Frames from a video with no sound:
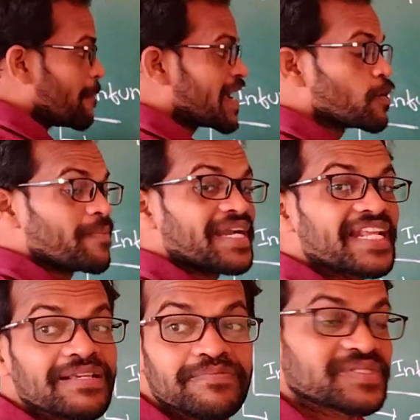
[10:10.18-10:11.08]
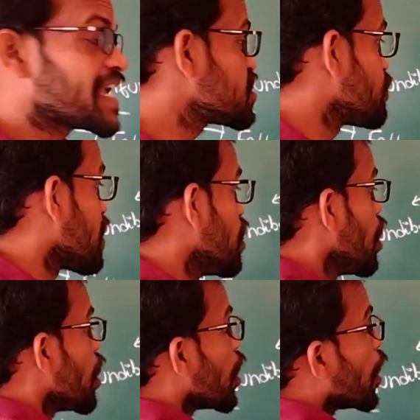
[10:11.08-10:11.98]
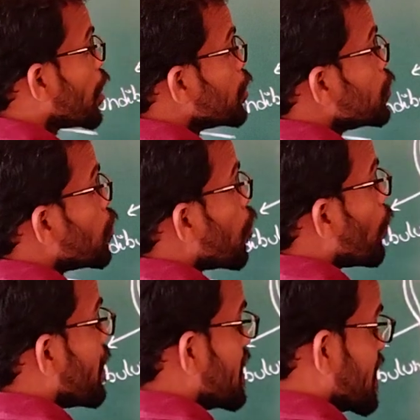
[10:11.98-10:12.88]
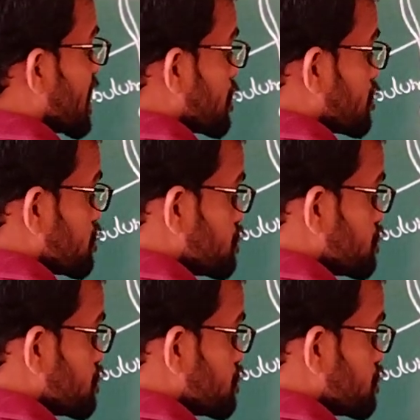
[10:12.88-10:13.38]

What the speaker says: myometrium. Next one, endometrium.